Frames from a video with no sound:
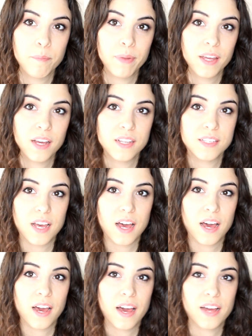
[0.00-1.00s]
because
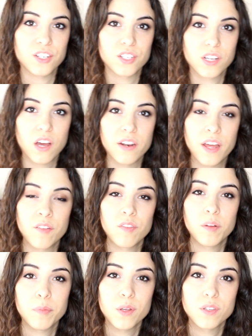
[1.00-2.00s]
I had just gotten out of
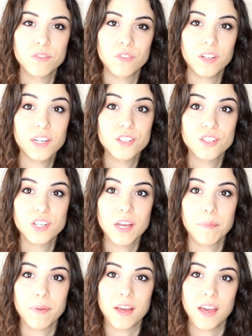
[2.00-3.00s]
an abusive
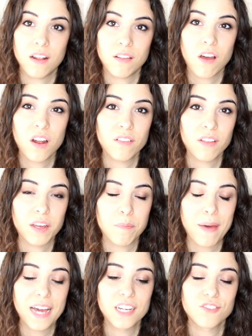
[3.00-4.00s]
relationship and I had a lot of like
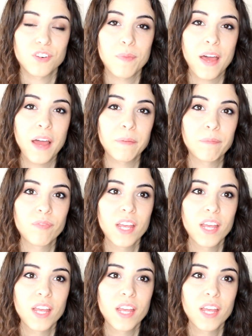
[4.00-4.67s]
baggage from that,